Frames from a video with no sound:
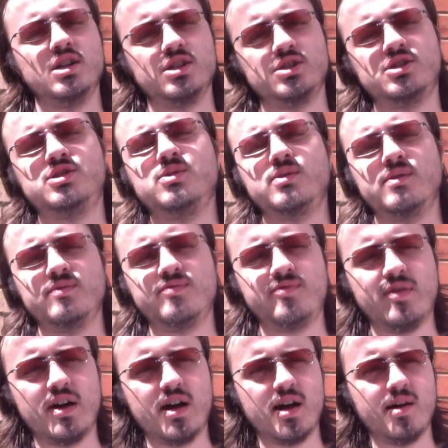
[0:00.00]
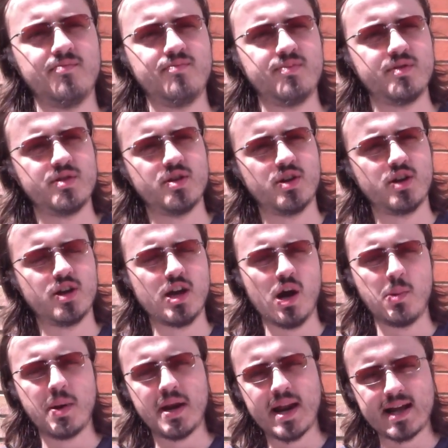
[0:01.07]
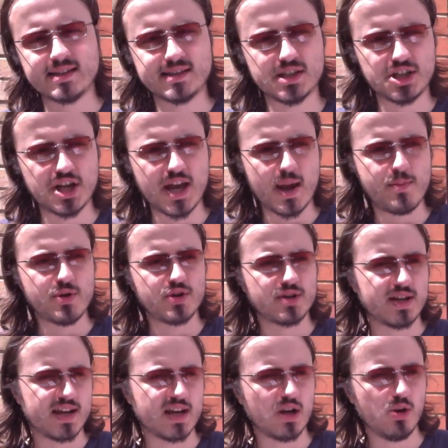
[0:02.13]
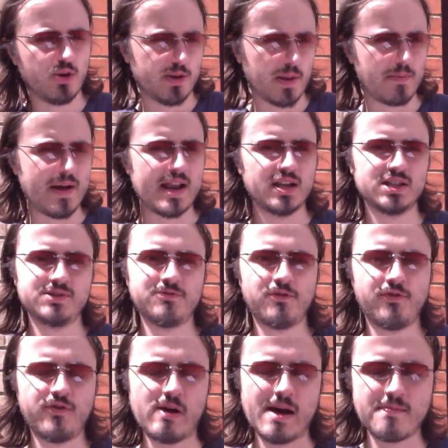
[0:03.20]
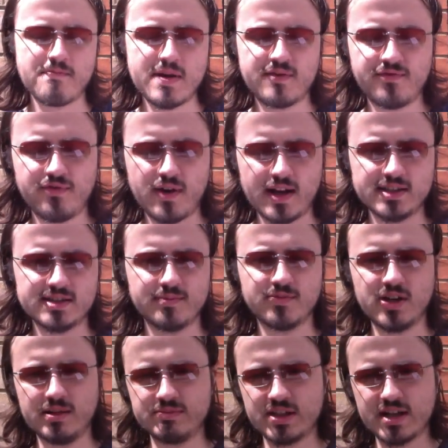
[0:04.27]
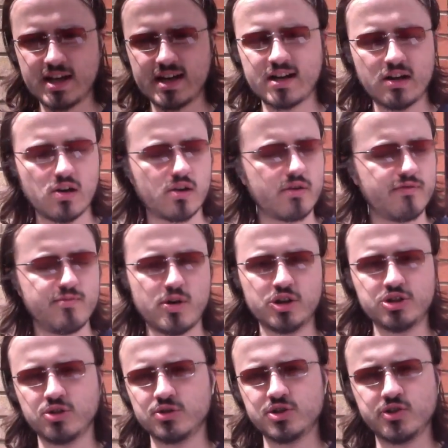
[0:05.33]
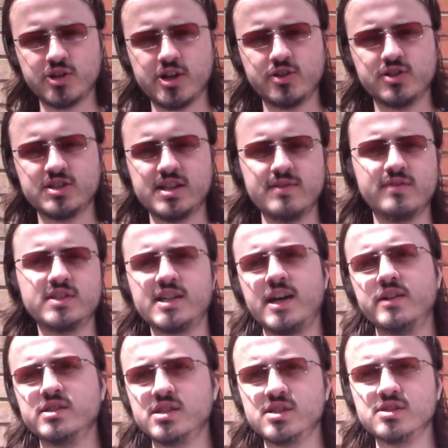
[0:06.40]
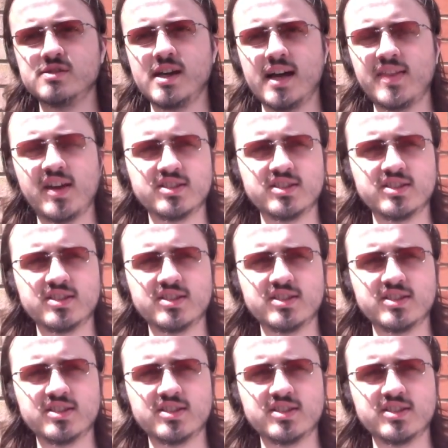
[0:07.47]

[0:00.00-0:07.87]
just sort of, you can go in as the GM and take a look at the balance of a fight, mid-fight sometimes, and a lot of modules you'll notice even tell you to do that.